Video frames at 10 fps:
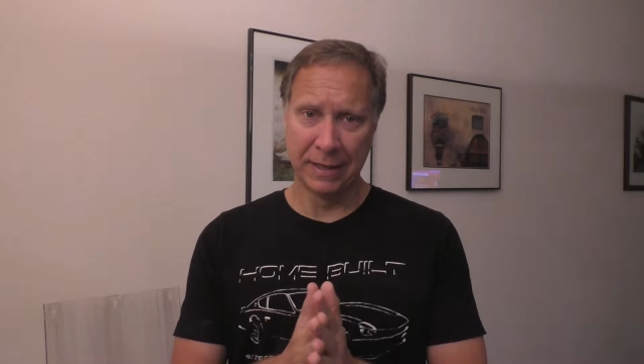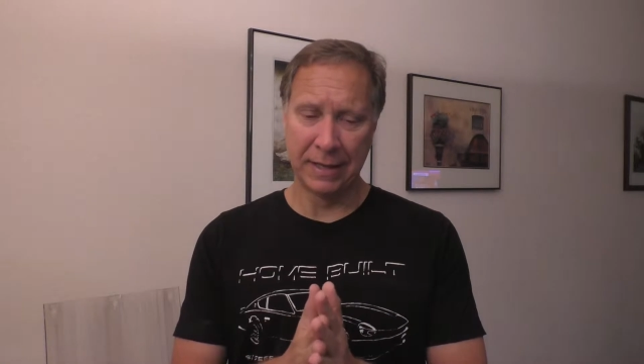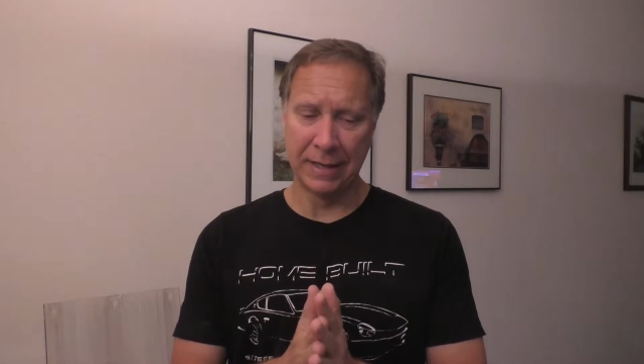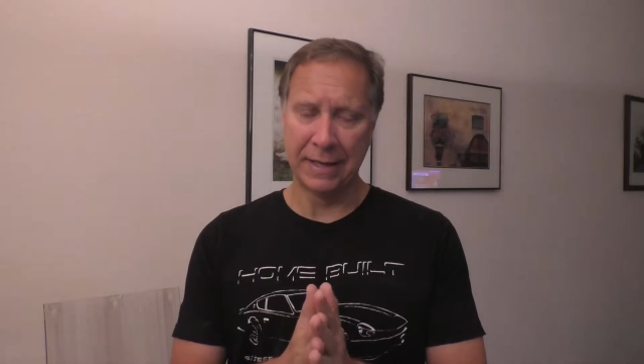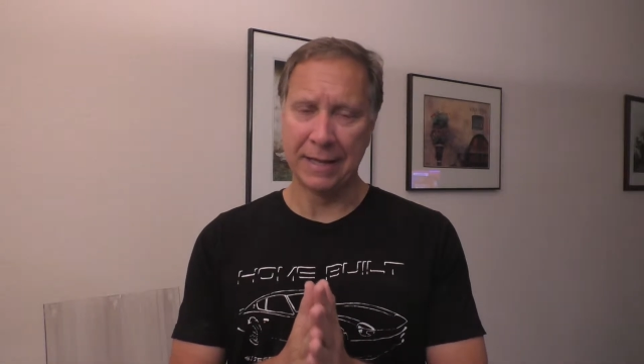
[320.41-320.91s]

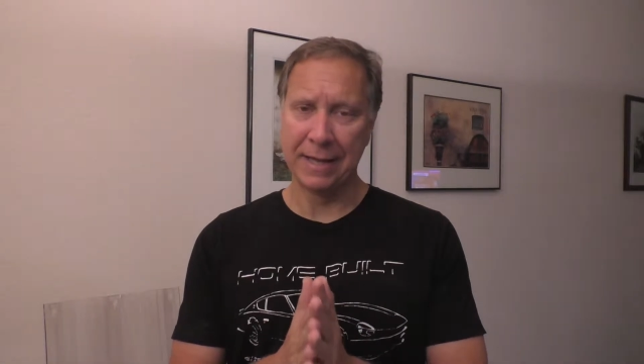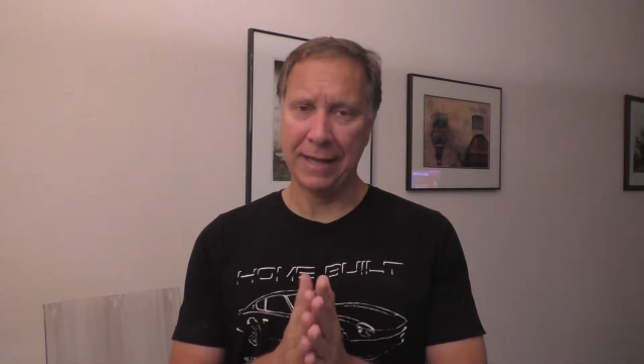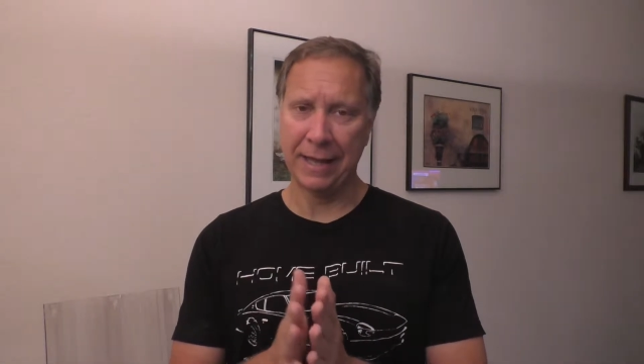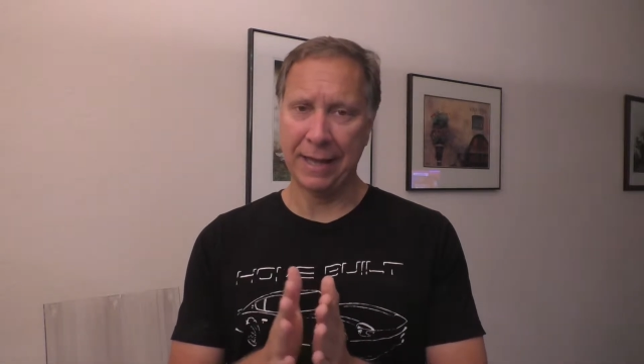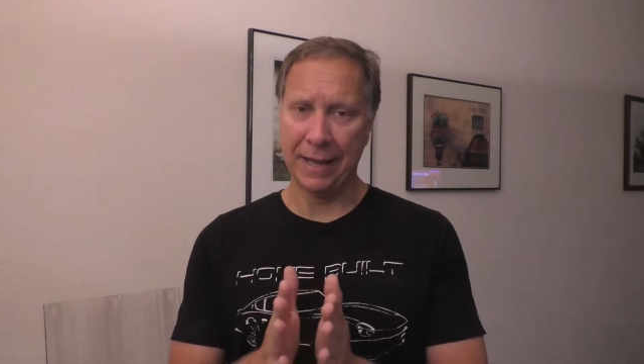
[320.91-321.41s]

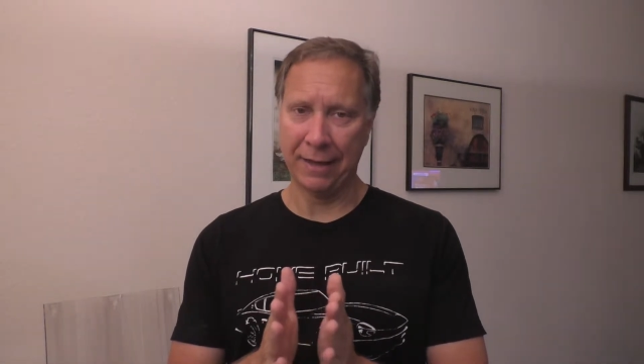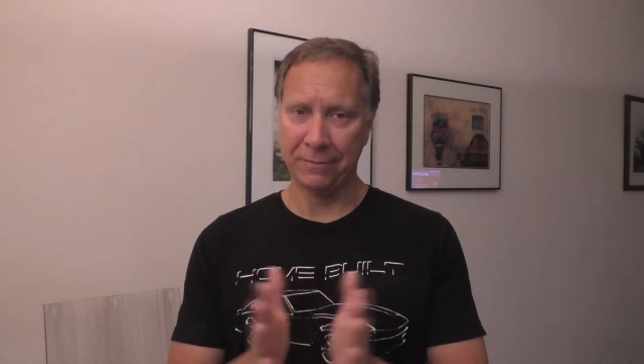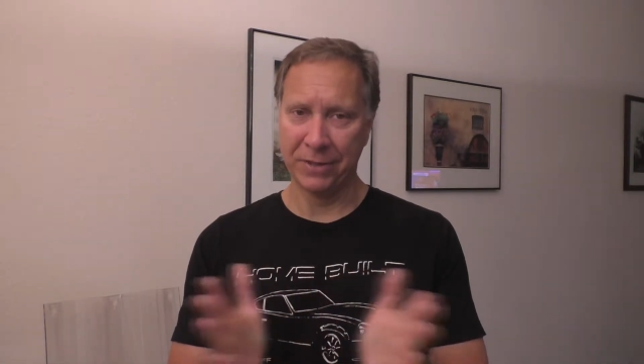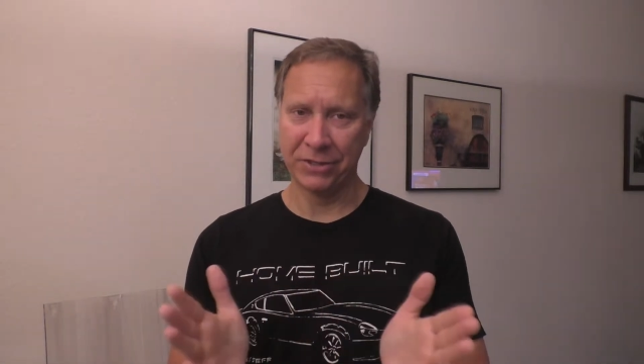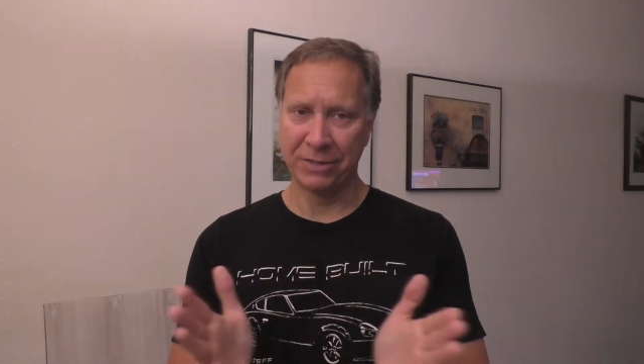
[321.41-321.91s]
I've
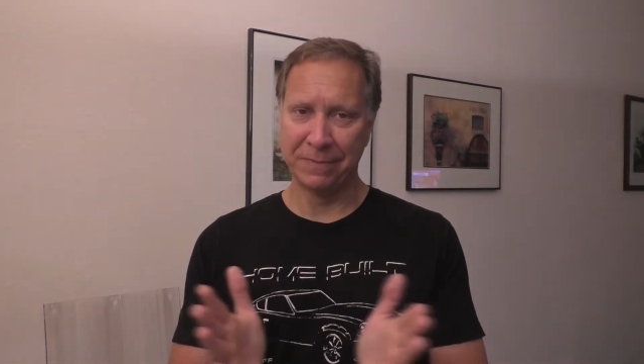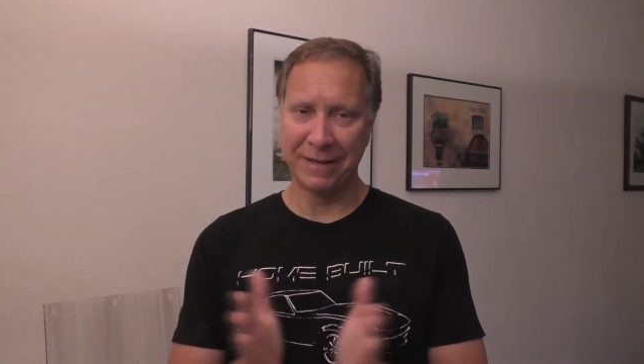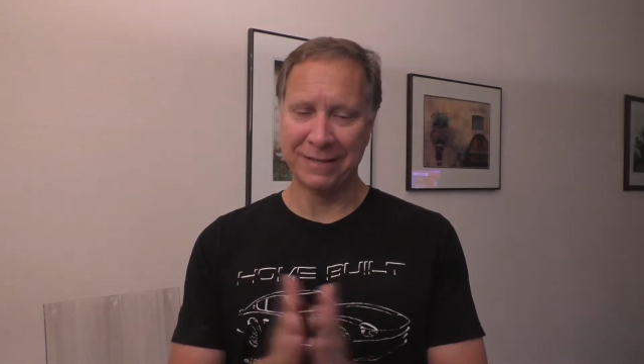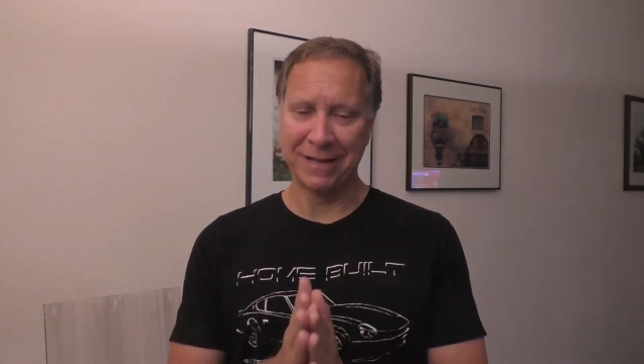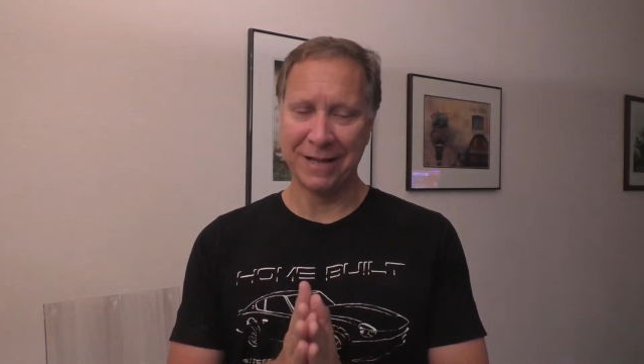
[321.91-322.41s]
mentioned it many
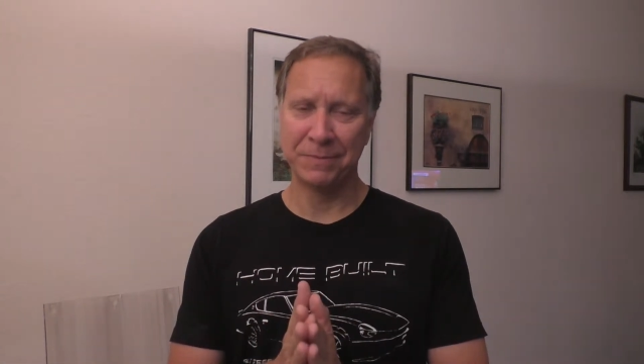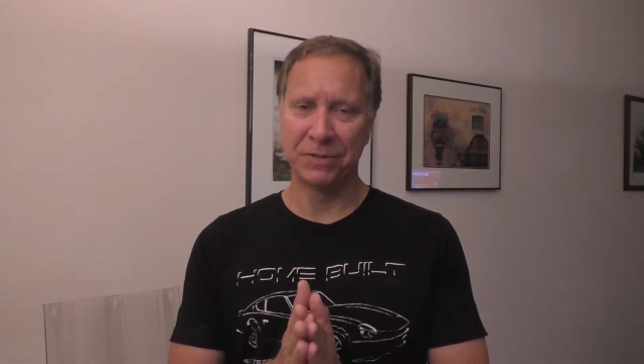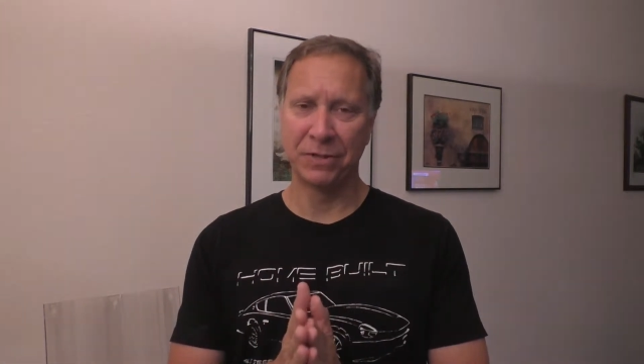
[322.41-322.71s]
times.